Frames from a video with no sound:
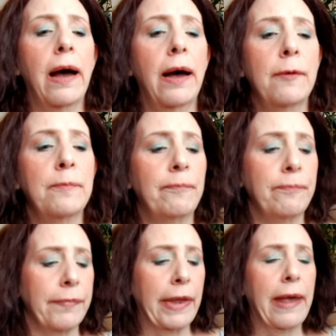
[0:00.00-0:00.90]
Um,
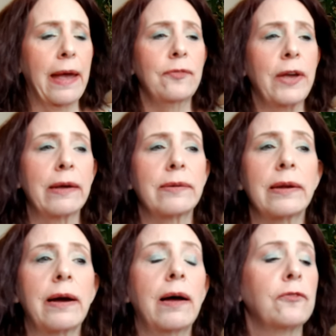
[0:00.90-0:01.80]
I have had
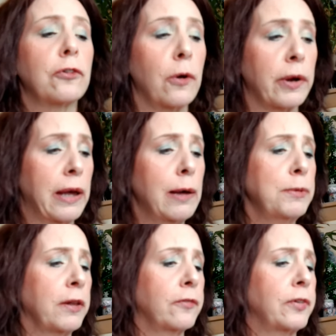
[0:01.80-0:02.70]
it on for a
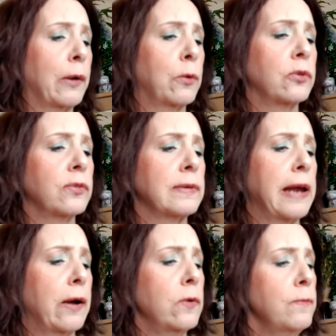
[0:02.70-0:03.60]
couple of hours
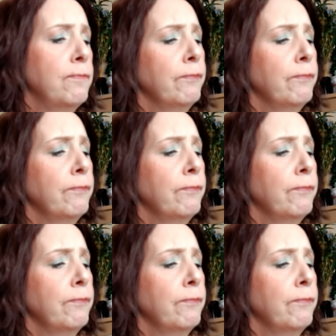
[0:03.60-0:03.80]
now.